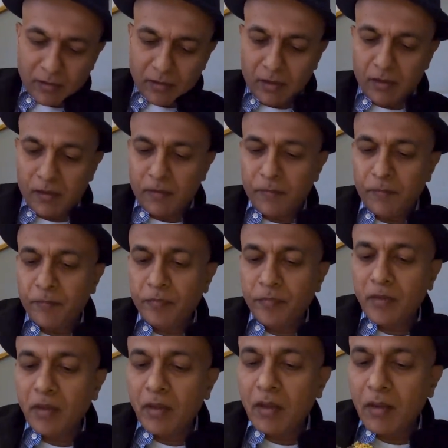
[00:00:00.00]

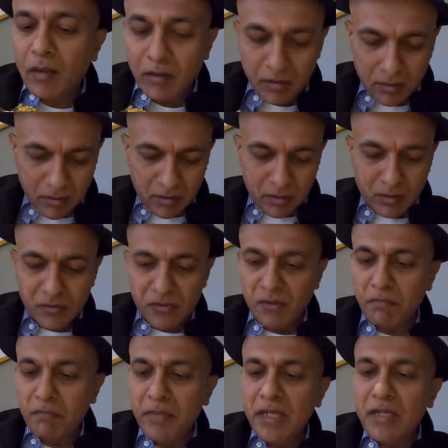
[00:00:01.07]
Yeah.
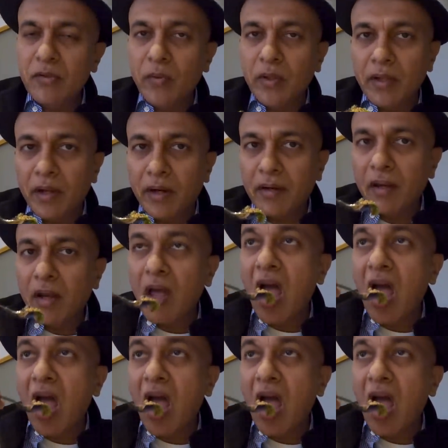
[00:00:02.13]
Some mint with that.